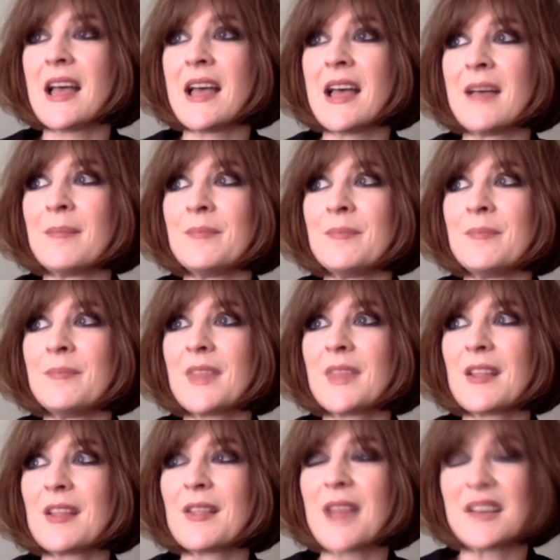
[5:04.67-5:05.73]

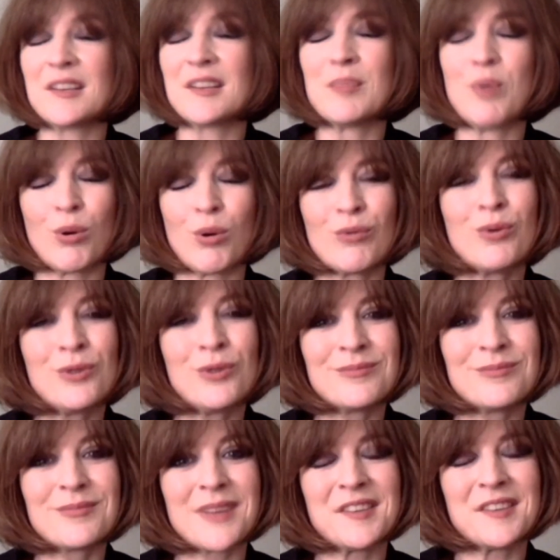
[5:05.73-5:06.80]
that support role,
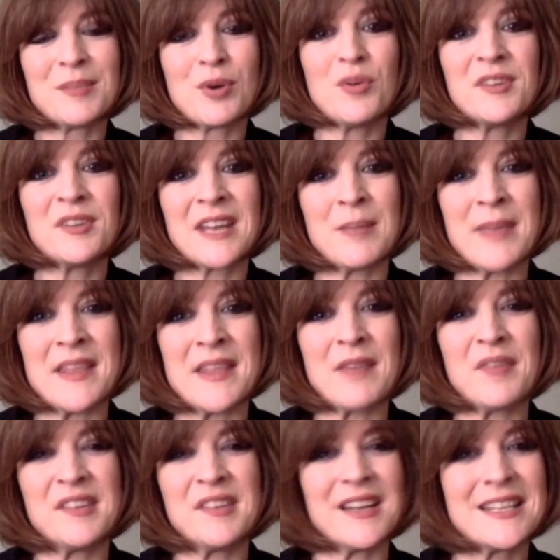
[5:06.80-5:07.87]
I suppose, kind of being
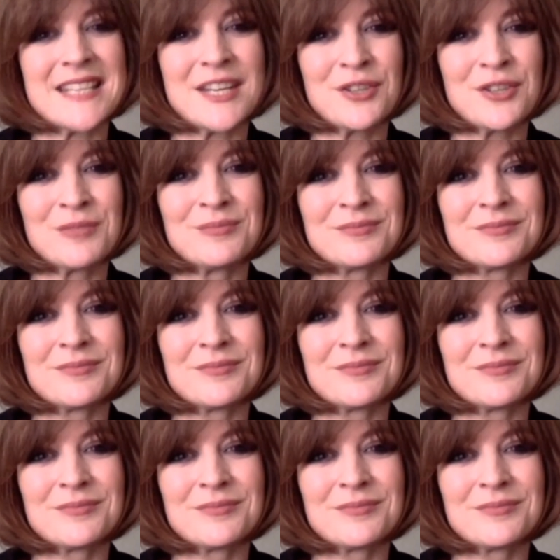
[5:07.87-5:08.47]
that facilitator.